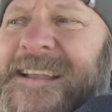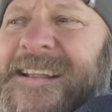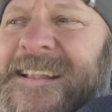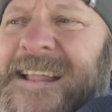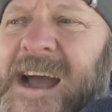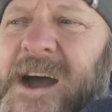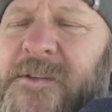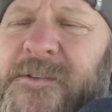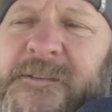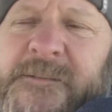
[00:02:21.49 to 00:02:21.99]

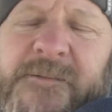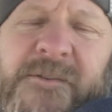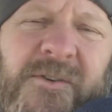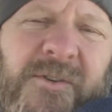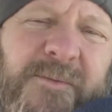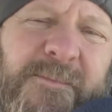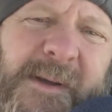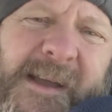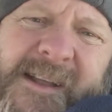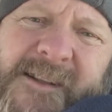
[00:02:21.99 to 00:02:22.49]
Now the
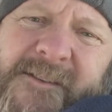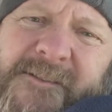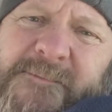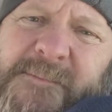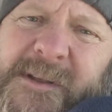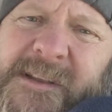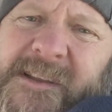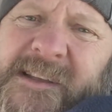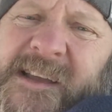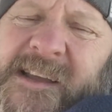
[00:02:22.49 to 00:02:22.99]
solar panel's
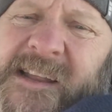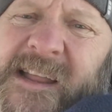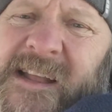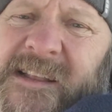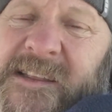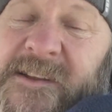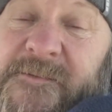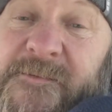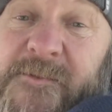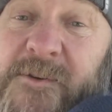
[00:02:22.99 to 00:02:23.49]
been
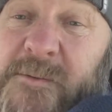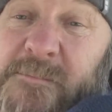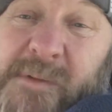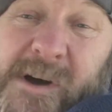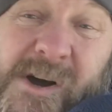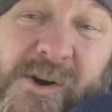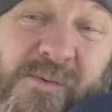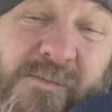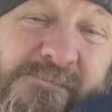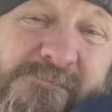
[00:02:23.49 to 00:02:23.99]
connected for about